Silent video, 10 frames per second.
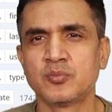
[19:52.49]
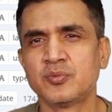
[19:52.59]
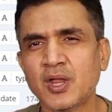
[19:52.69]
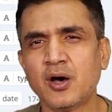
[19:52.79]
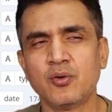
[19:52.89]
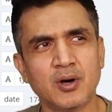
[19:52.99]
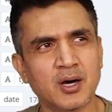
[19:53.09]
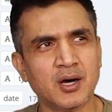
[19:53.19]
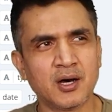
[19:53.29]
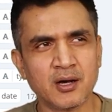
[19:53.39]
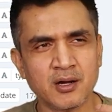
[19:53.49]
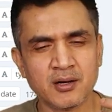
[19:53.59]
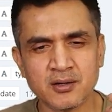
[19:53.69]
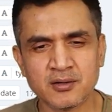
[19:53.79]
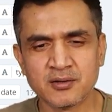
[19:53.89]
Now
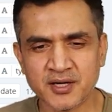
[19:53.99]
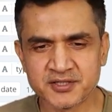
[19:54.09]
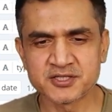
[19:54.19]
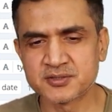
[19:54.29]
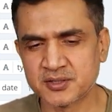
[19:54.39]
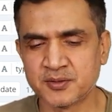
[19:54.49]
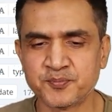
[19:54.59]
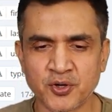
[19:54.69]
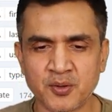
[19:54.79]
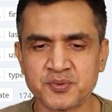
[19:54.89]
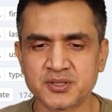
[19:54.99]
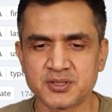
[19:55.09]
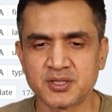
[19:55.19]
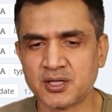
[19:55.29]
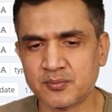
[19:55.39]
let this prompt
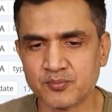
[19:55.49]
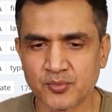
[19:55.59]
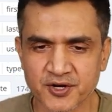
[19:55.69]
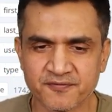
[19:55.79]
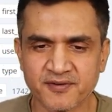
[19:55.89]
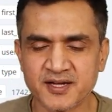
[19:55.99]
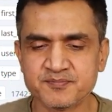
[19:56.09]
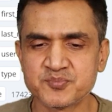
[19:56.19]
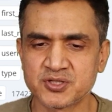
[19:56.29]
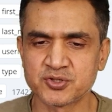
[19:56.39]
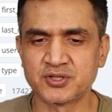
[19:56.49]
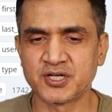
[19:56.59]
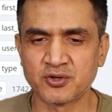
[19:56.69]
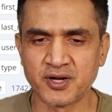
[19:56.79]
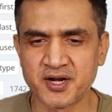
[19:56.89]
modify so
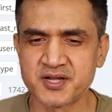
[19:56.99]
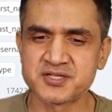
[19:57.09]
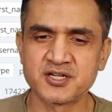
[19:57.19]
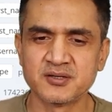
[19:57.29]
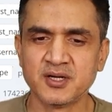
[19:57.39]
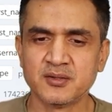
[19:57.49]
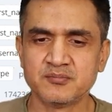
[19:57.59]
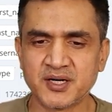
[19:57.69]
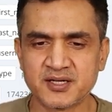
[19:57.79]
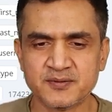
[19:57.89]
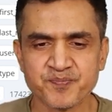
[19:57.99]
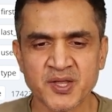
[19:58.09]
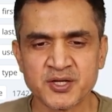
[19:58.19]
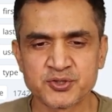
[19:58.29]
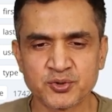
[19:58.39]
that you will understand better.
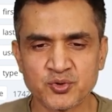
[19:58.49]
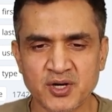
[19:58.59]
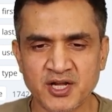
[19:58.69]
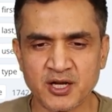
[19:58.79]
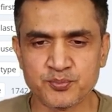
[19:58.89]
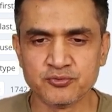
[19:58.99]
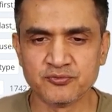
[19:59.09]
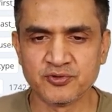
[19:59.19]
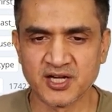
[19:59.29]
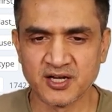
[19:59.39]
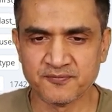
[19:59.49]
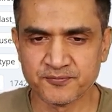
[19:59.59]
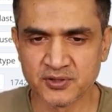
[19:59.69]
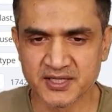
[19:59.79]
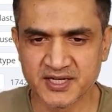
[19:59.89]
So you are a helpful
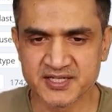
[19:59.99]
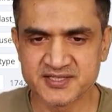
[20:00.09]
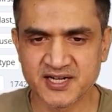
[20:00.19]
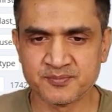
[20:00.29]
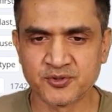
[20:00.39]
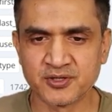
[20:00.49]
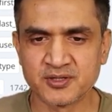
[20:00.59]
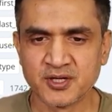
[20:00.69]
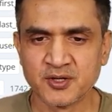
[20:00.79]
AI chatbot